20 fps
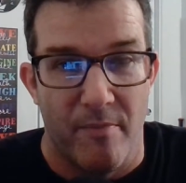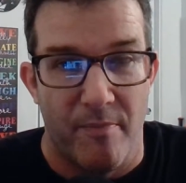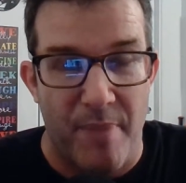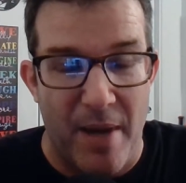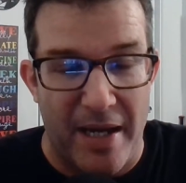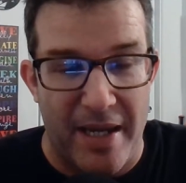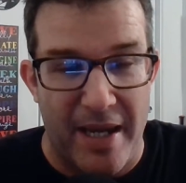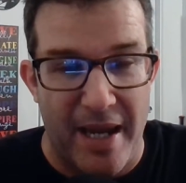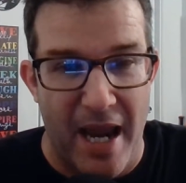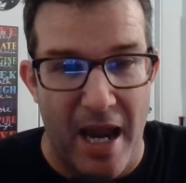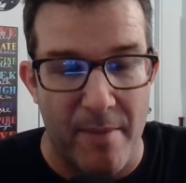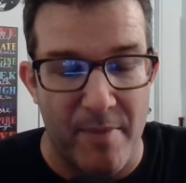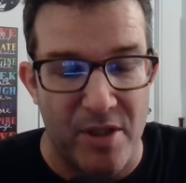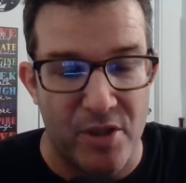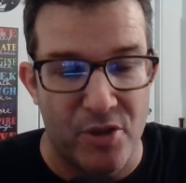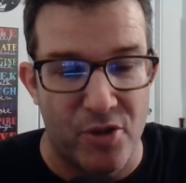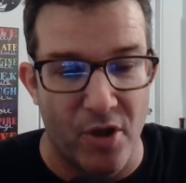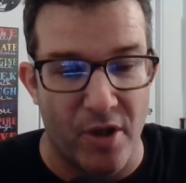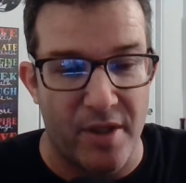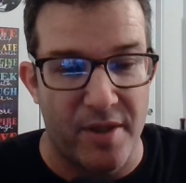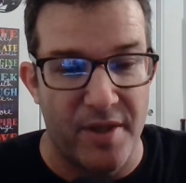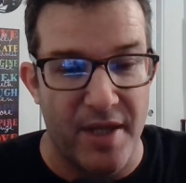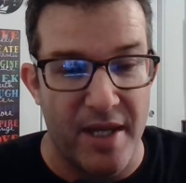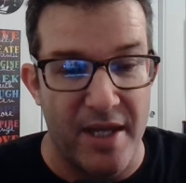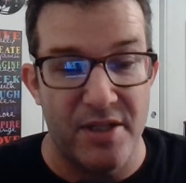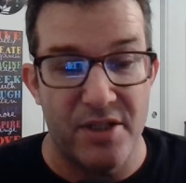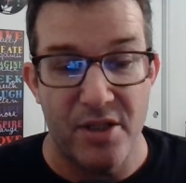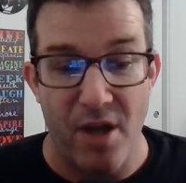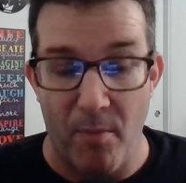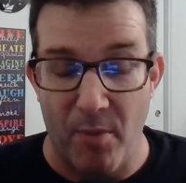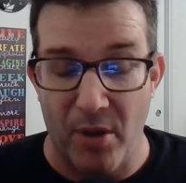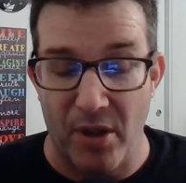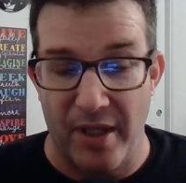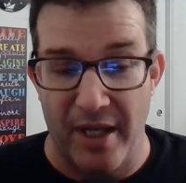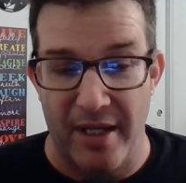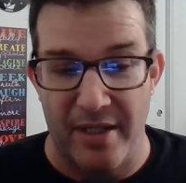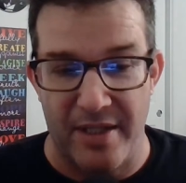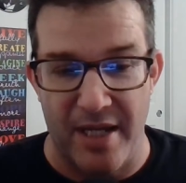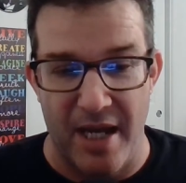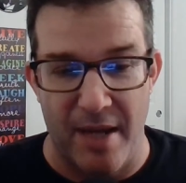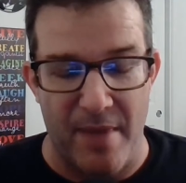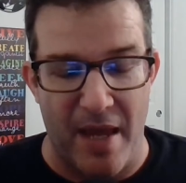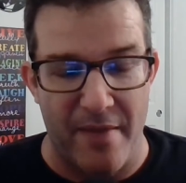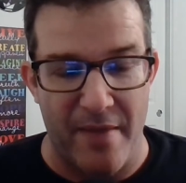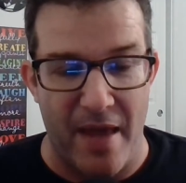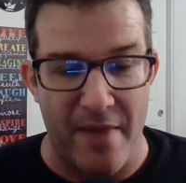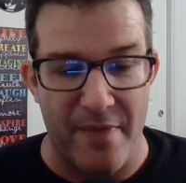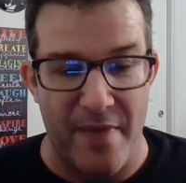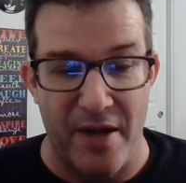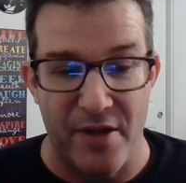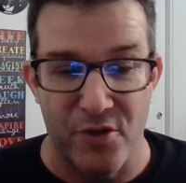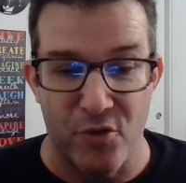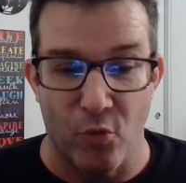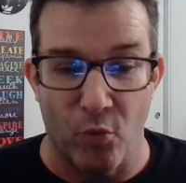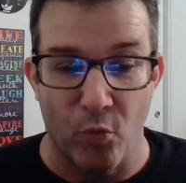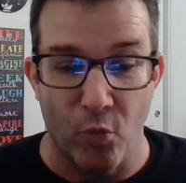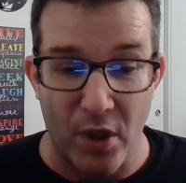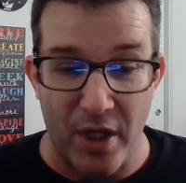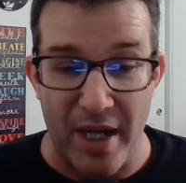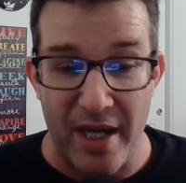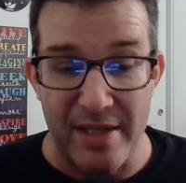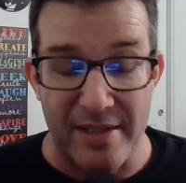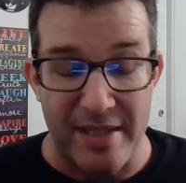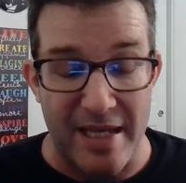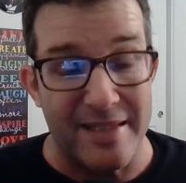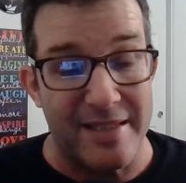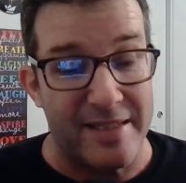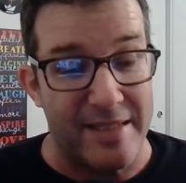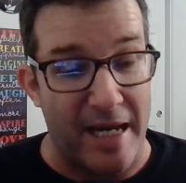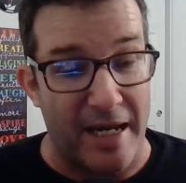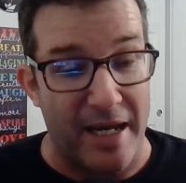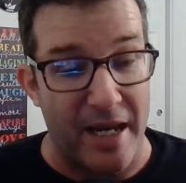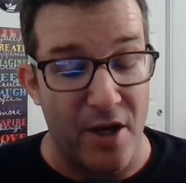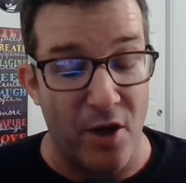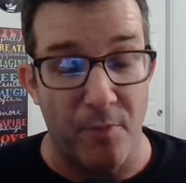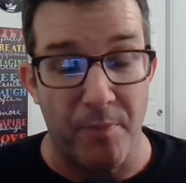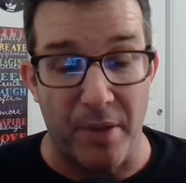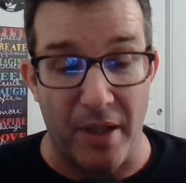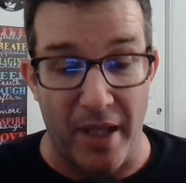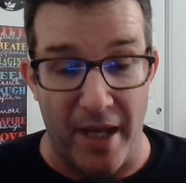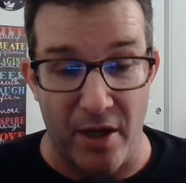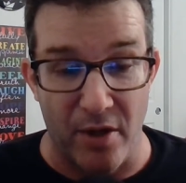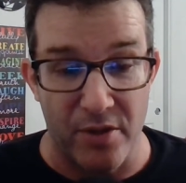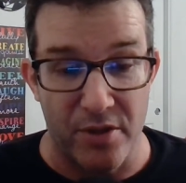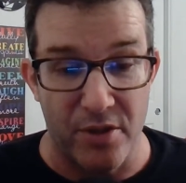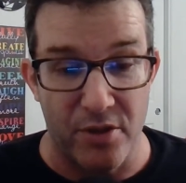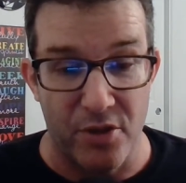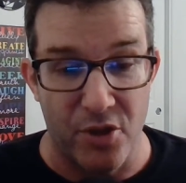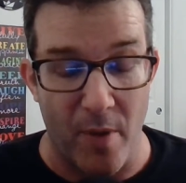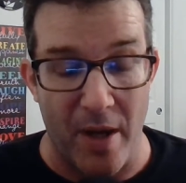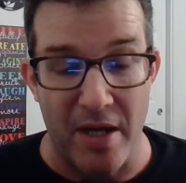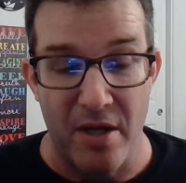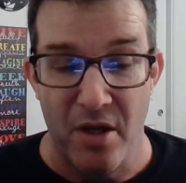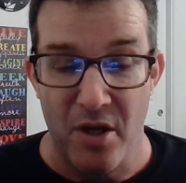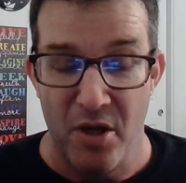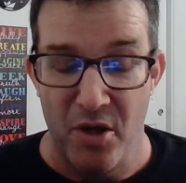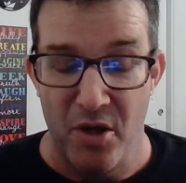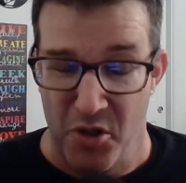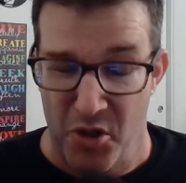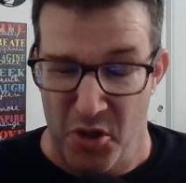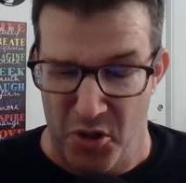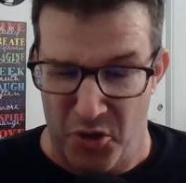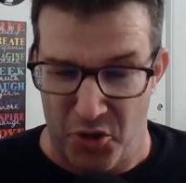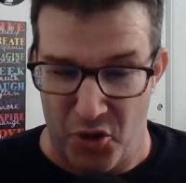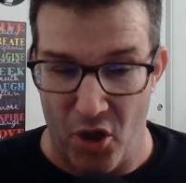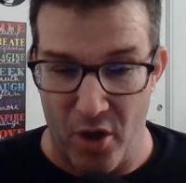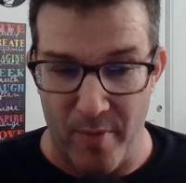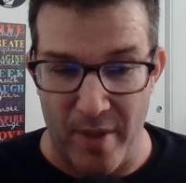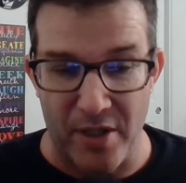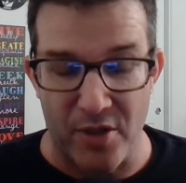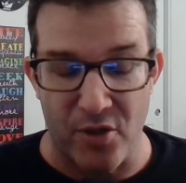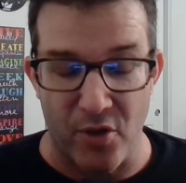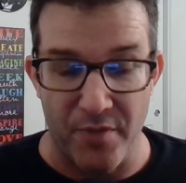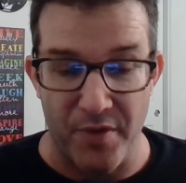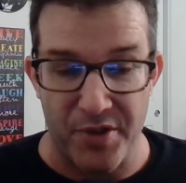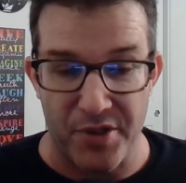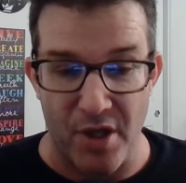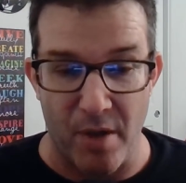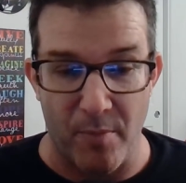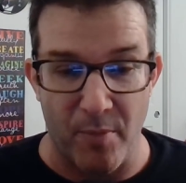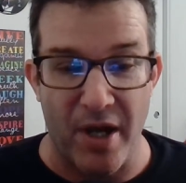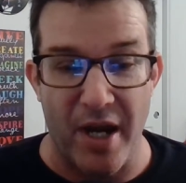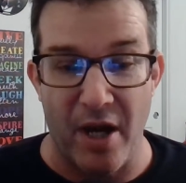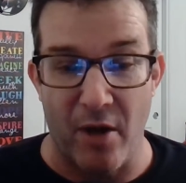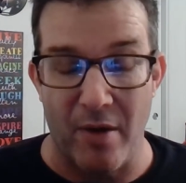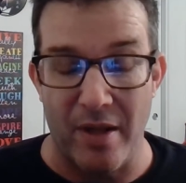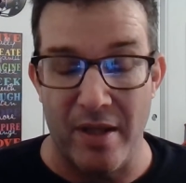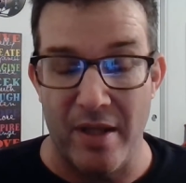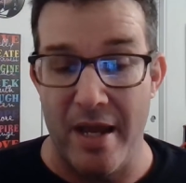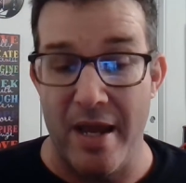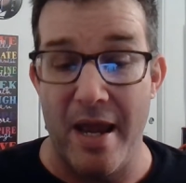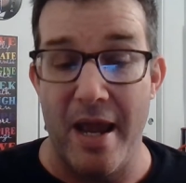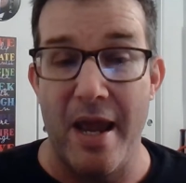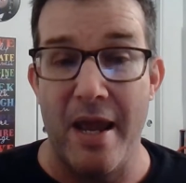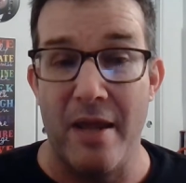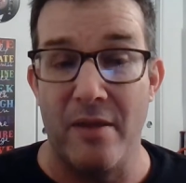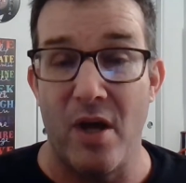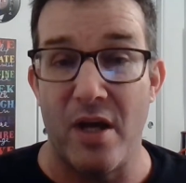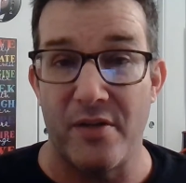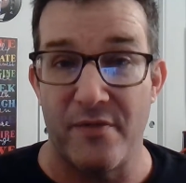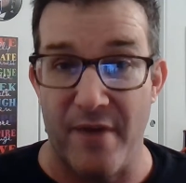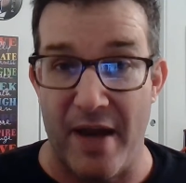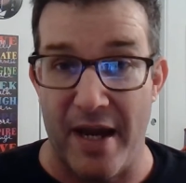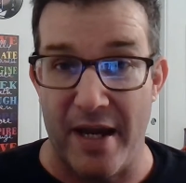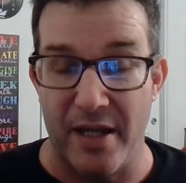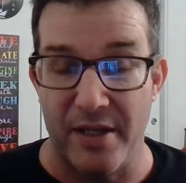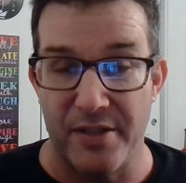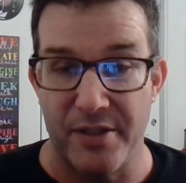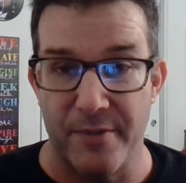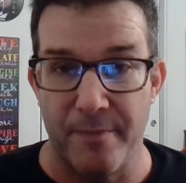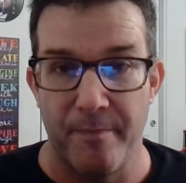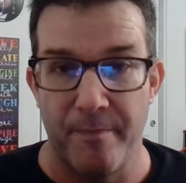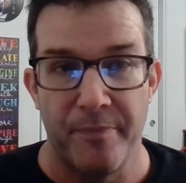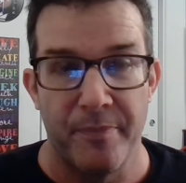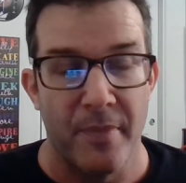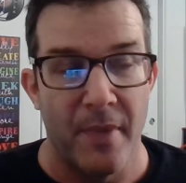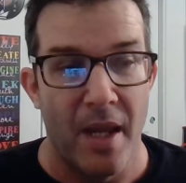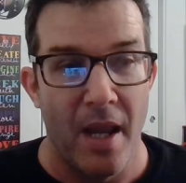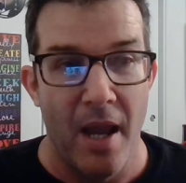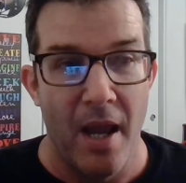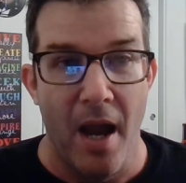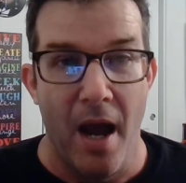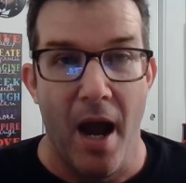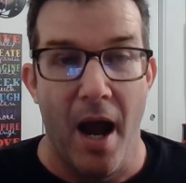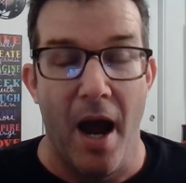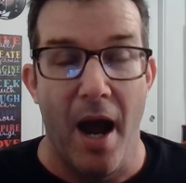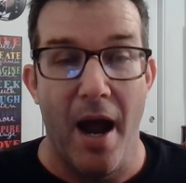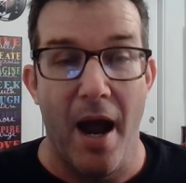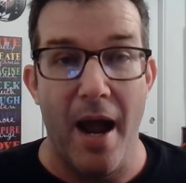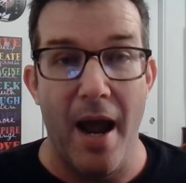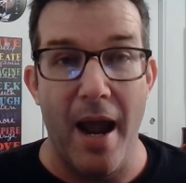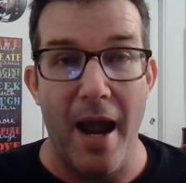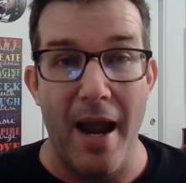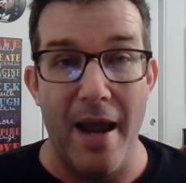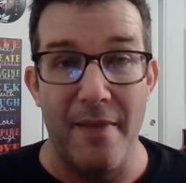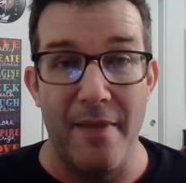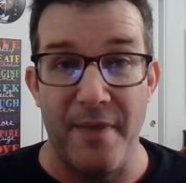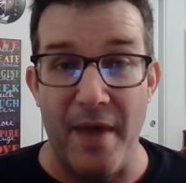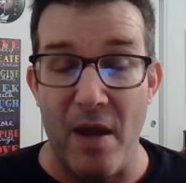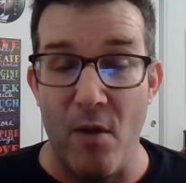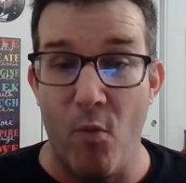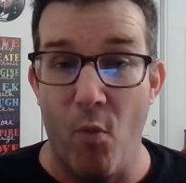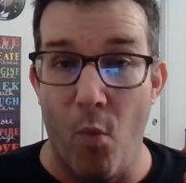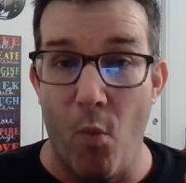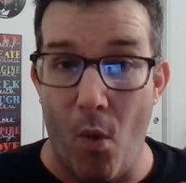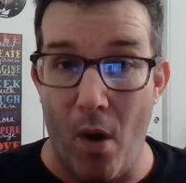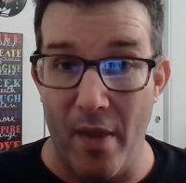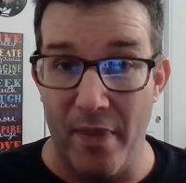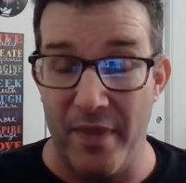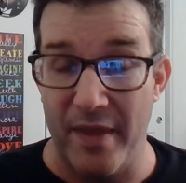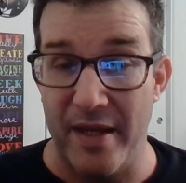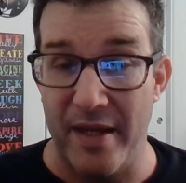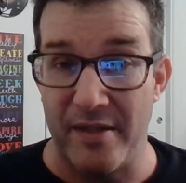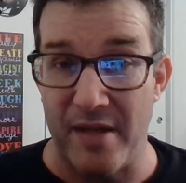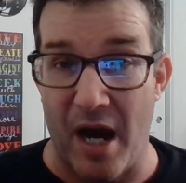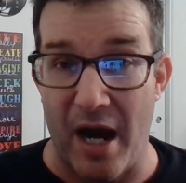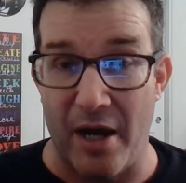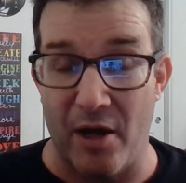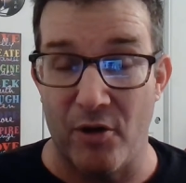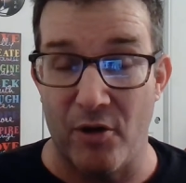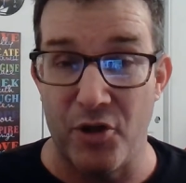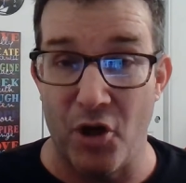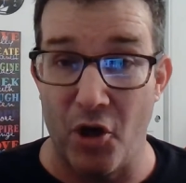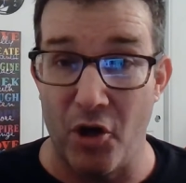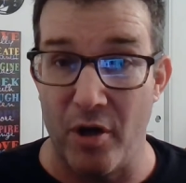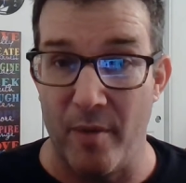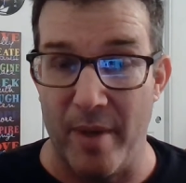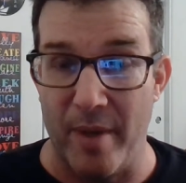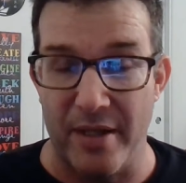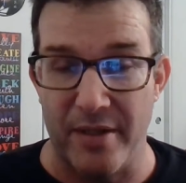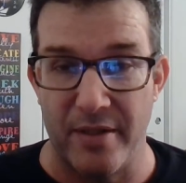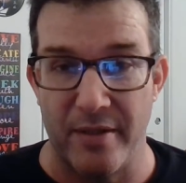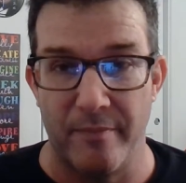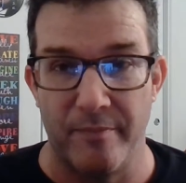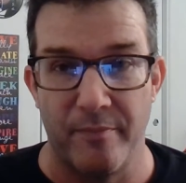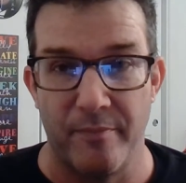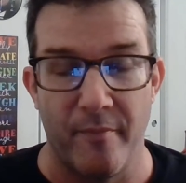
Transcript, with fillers: Becky Hammon took the summer league team, that, that, that is rookies and second year players, to a tournament during the summer here in Las Vegas, and they won the entire tournament.